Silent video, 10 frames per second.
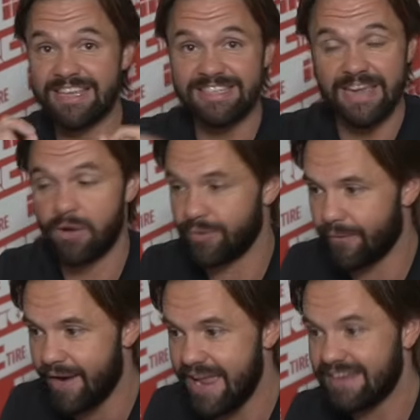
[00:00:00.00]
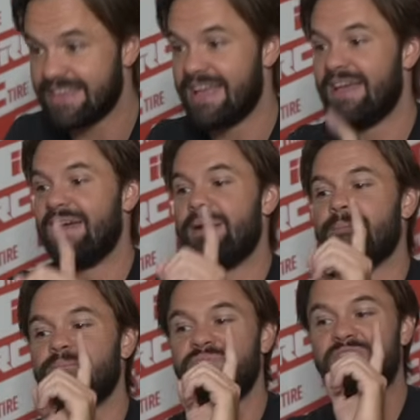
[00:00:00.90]
They sound great.
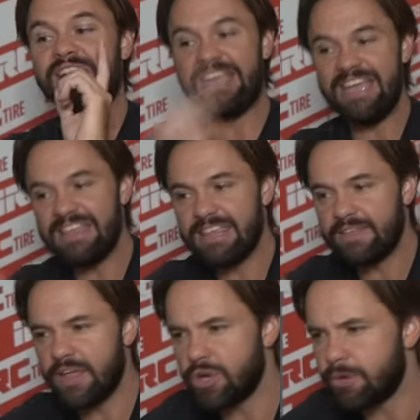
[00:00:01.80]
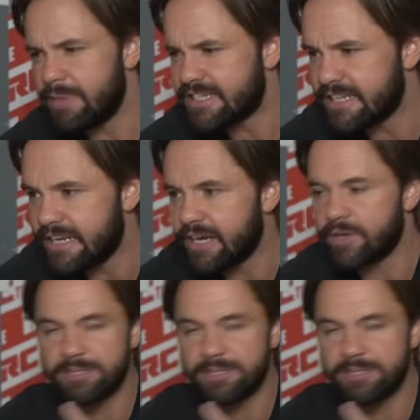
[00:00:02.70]
The key thing that you're missing here